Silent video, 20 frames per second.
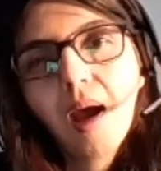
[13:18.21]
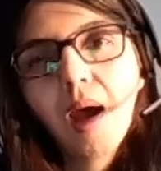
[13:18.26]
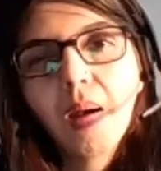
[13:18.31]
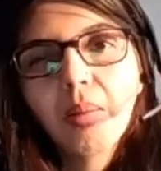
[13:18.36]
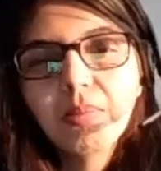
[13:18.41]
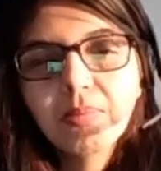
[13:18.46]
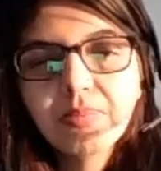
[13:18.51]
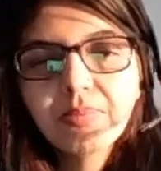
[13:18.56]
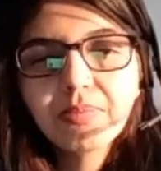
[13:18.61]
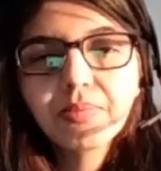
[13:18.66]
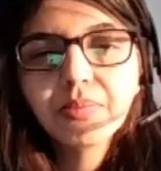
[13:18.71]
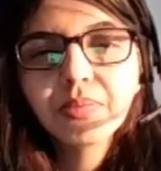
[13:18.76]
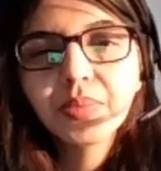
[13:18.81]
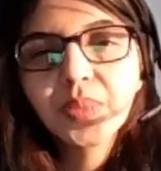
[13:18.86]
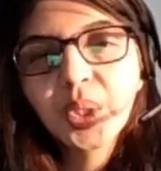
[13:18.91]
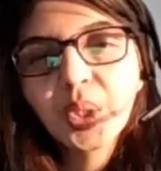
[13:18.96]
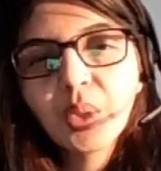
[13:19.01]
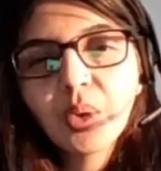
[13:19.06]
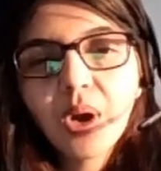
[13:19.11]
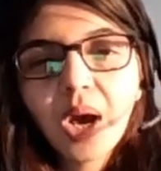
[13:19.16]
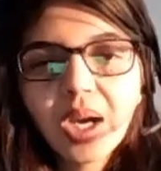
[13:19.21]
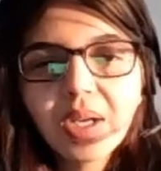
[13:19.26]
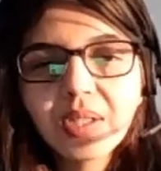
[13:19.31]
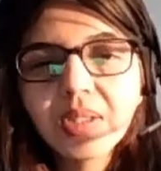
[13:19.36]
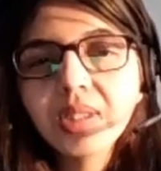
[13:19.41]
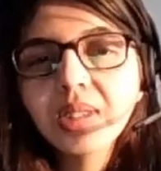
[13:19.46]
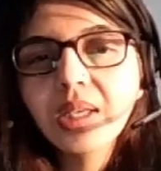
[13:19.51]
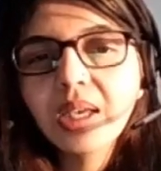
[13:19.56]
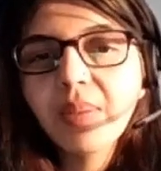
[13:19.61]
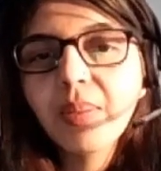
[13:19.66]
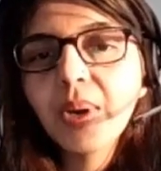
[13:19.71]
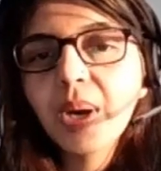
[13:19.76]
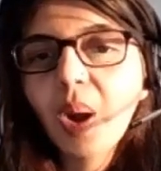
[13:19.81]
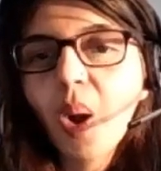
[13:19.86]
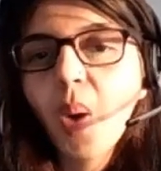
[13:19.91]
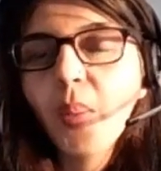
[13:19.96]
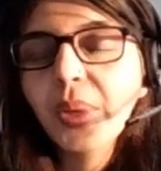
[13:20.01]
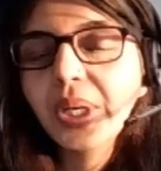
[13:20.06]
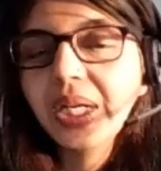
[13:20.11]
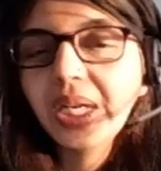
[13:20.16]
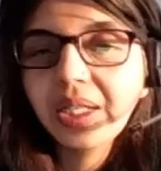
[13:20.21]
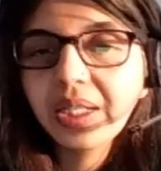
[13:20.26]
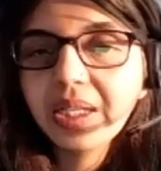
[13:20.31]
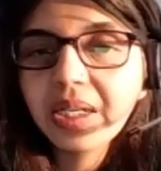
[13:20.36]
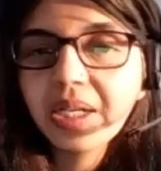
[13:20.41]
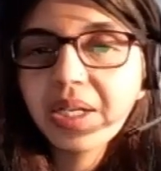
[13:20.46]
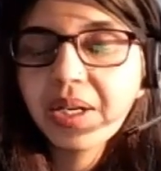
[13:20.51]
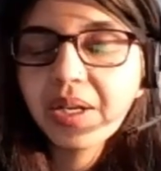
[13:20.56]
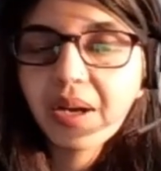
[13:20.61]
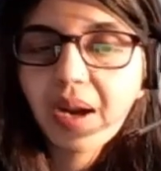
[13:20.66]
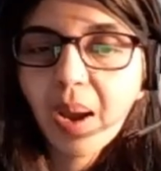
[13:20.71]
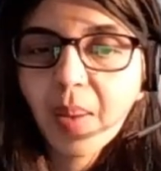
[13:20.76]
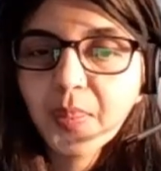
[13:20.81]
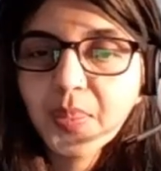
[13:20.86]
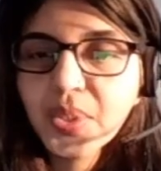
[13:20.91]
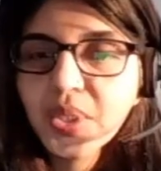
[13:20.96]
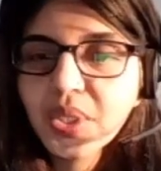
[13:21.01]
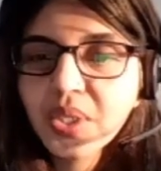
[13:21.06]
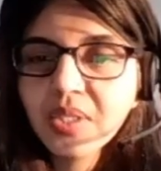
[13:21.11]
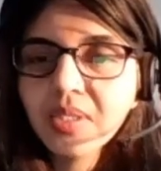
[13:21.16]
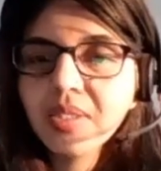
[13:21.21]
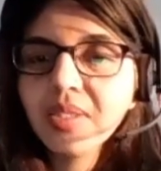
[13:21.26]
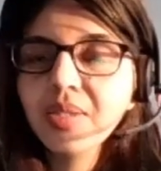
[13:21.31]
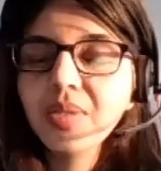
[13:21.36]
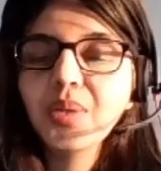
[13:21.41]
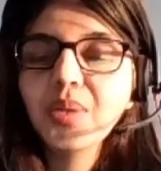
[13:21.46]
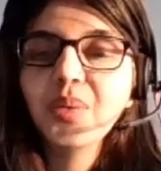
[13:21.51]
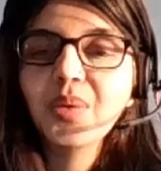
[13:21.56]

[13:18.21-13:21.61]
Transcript: You can't just keep accommodating interruptions.